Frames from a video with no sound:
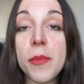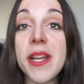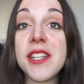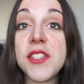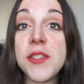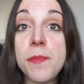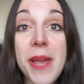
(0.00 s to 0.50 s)
but
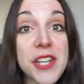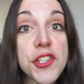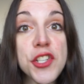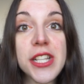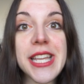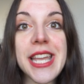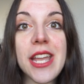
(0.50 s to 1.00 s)

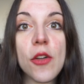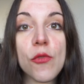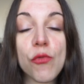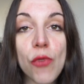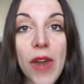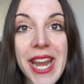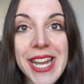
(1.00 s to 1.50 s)
especially
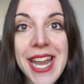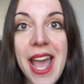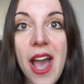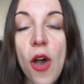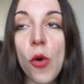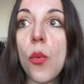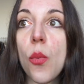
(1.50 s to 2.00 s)
right
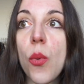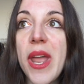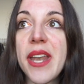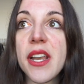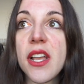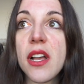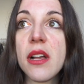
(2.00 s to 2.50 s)
now
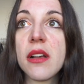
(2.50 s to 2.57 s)
when